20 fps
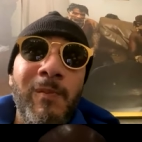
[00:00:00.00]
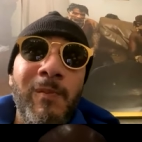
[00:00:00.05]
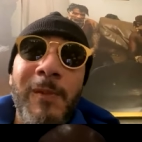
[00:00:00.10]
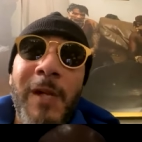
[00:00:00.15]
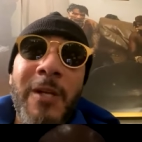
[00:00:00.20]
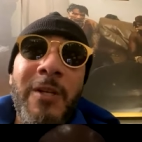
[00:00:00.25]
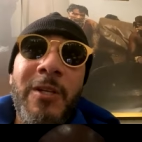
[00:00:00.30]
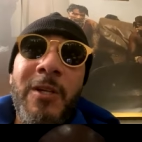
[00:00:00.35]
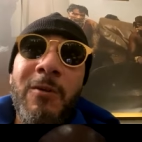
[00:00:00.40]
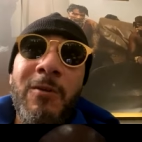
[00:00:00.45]

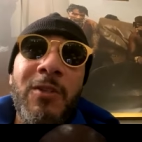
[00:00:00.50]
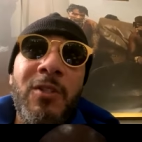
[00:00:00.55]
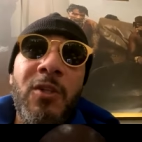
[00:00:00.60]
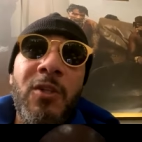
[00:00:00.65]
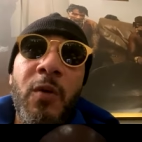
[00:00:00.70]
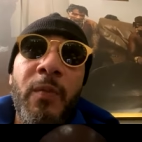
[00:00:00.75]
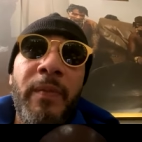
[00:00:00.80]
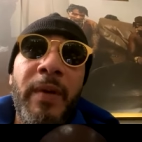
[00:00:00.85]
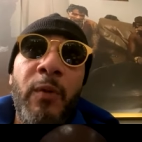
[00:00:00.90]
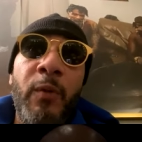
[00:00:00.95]
That shit was
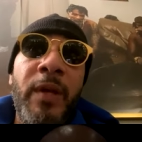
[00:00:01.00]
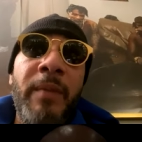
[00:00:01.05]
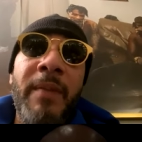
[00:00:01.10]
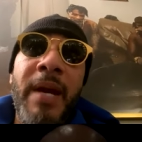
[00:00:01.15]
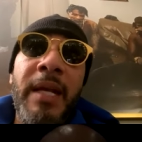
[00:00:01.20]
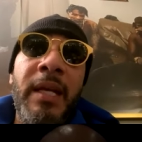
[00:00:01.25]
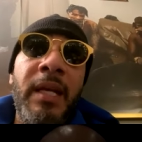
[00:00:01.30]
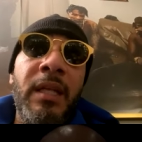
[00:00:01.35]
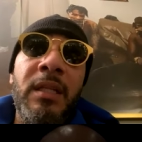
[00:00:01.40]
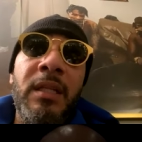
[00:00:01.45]
so big. We
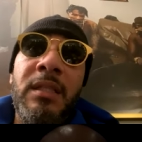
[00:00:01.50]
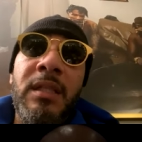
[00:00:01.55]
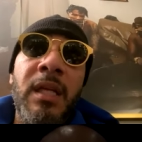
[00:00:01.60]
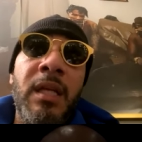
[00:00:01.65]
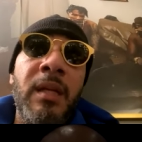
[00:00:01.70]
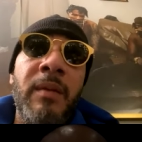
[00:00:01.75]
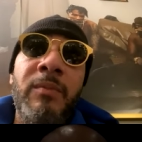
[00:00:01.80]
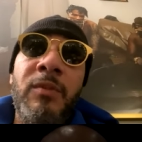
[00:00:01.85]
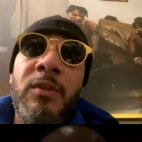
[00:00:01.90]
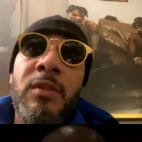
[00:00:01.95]
might need to
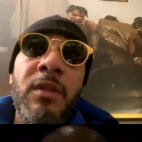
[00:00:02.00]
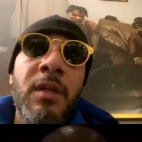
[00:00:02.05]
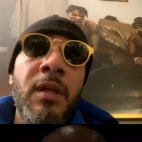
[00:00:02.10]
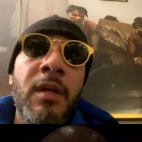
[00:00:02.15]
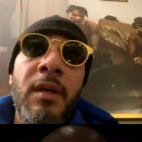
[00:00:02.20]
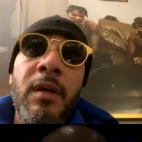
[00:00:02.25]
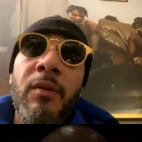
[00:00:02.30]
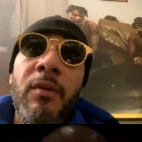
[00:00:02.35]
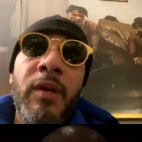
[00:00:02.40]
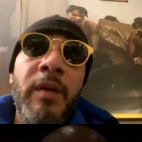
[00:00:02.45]
send them.
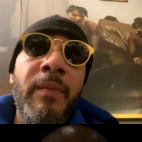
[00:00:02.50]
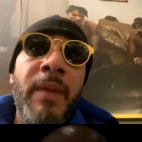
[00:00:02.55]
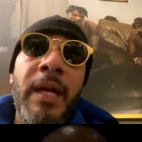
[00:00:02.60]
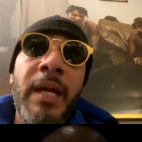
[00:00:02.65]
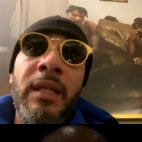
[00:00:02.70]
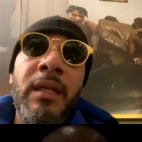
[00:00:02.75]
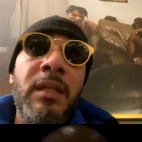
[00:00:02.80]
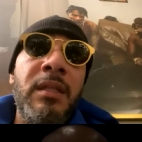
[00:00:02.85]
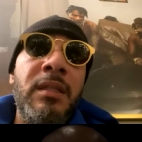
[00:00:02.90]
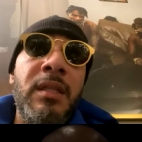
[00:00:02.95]
We might
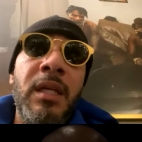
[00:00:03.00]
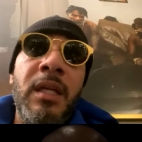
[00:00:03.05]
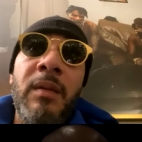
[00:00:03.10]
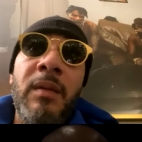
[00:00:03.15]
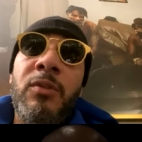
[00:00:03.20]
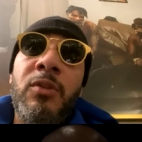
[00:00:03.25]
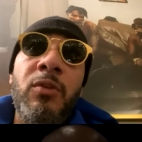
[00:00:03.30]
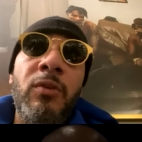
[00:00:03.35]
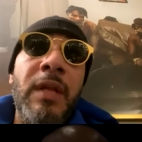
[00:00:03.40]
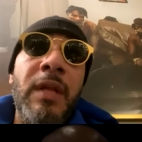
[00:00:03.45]
need to send
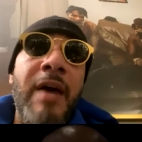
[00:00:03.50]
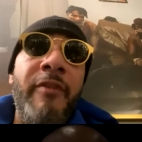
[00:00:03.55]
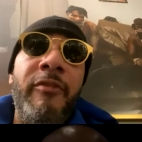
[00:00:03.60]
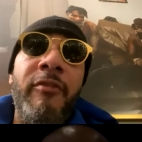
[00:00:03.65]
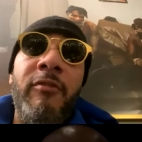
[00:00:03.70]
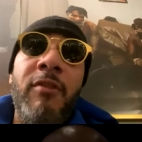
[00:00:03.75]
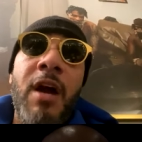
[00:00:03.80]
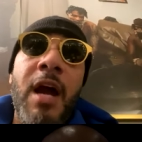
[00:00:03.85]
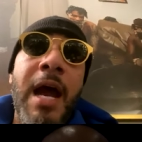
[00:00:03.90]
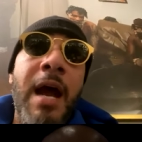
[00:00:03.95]
them two live for
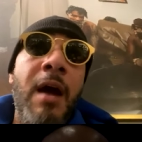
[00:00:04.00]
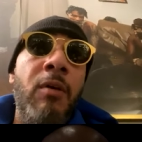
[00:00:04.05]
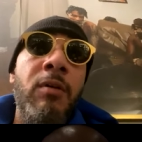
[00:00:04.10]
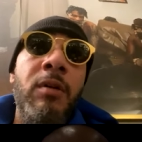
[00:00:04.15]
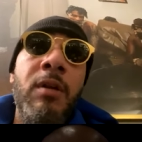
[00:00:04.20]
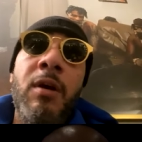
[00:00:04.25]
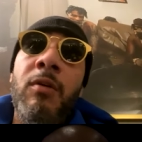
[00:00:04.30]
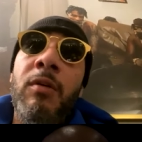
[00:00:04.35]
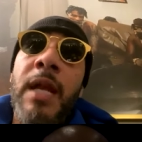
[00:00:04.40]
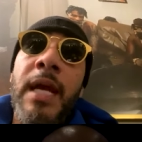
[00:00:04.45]
right. I don't
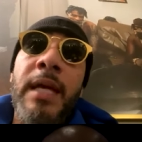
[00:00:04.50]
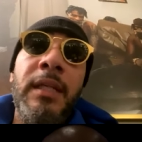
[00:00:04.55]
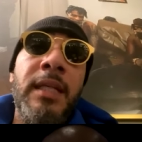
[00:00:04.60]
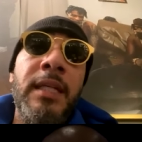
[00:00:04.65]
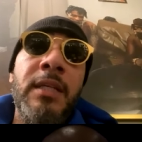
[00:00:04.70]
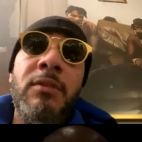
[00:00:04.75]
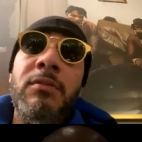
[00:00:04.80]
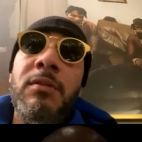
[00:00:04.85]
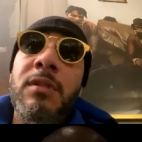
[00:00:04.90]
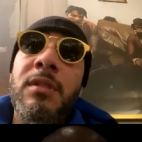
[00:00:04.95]
know. Like
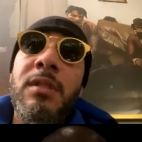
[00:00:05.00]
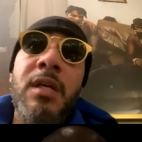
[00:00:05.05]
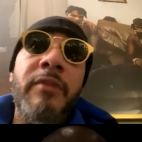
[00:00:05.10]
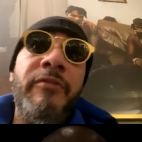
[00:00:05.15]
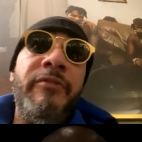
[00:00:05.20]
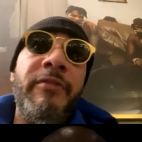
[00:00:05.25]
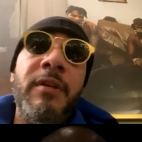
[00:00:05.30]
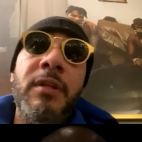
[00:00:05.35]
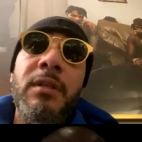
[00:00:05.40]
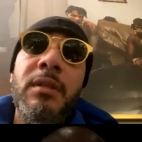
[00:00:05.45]
this was
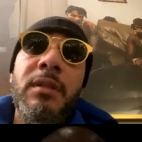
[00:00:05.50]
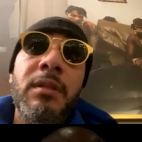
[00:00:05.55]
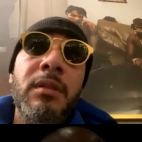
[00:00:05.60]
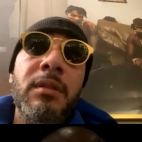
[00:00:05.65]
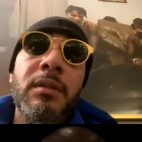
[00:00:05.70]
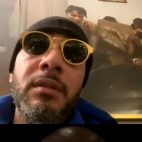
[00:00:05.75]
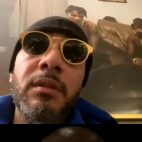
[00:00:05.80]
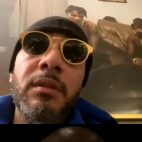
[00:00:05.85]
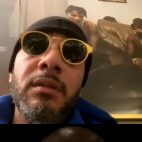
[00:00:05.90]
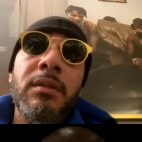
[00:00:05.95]
different.
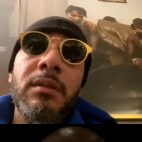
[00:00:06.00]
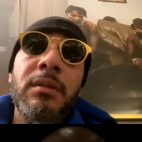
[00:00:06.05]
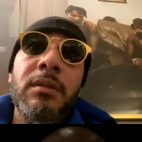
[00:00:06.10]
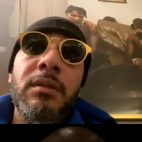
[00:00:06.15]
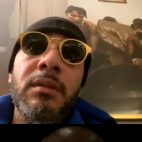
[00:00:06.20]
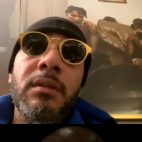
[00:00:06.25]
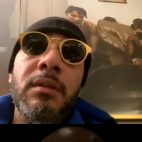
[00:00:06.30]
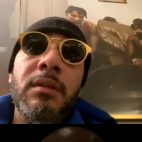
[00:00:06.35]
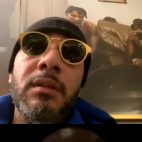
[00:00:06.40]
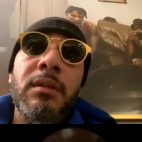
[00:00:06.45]

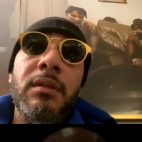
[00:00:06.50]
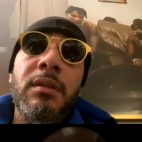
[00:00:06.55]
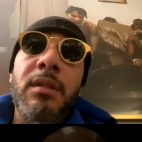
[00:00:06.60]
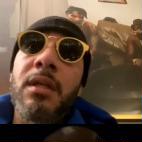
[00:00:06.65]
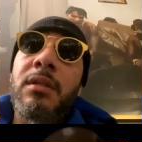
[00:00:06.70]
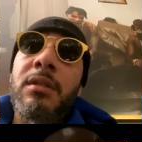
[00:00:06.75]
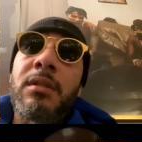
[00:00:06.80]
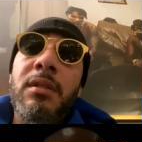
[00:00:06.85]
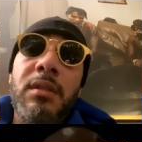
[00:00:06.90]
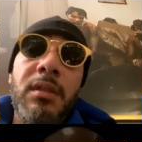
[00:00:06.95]
It was.
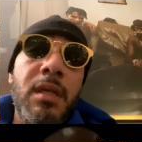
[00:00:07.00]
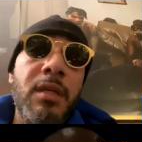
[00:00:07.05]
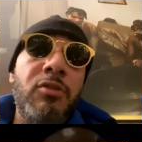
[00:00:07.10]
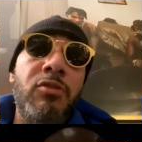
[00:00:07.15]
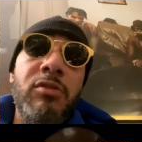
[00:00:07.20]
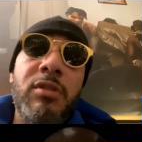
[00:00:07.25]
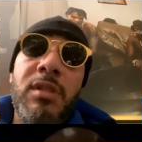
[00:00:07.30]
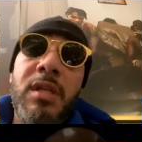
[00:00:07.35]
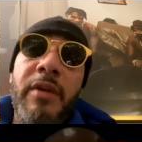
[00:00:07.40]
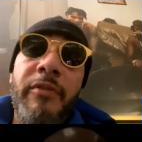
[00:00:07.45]
This this
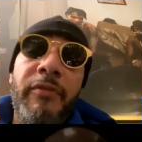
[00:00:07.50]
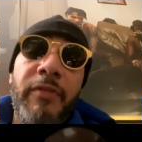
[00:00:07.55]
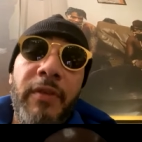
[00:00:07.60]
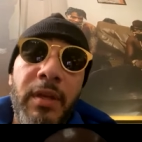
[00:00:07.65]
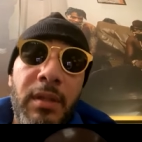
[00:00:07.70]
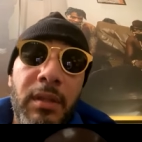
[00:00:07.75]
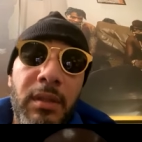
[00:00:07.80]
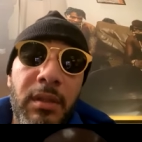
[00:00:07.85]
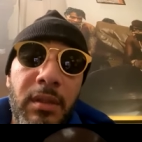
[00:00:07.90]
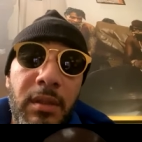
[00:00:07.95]
was different.
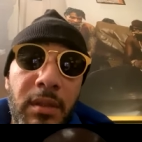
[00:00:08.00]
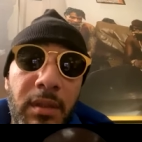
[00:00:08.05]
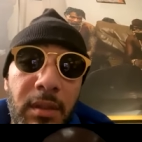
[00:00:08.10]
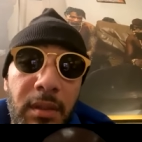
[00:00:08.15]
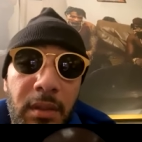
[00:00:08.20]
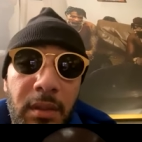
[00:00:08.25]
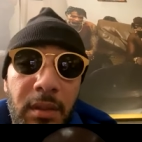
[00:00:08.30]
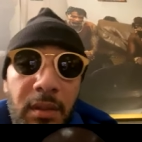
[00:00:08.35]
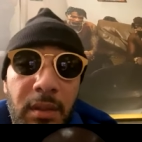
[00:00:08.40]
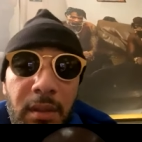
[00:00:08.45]

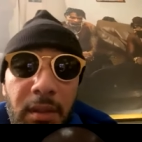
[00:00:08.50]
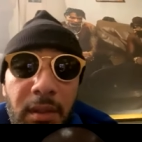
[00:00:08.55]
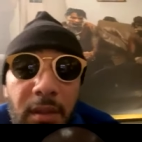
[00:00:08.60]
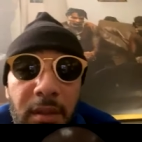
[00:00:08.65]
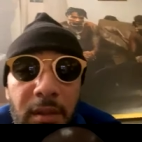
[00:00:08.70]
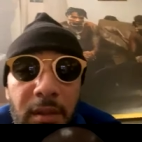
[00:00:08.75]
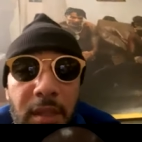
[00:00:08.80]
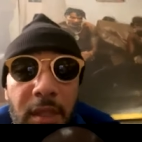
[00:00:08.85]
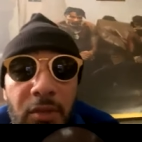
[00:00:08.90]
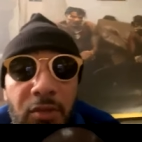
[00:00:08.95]

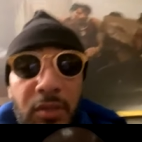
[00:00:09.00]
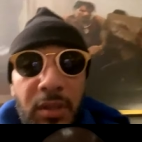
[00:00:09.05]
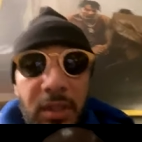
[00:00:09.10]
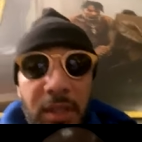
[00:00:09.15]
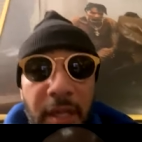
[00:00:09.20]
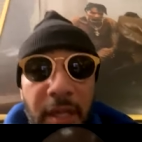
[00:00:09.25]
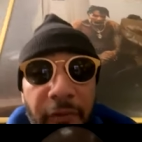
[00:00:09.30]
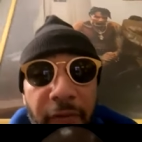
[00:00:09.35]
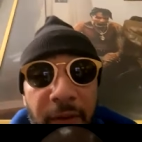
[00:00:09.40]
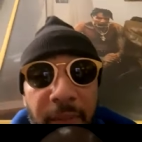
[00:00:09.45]
Yeah, this was different.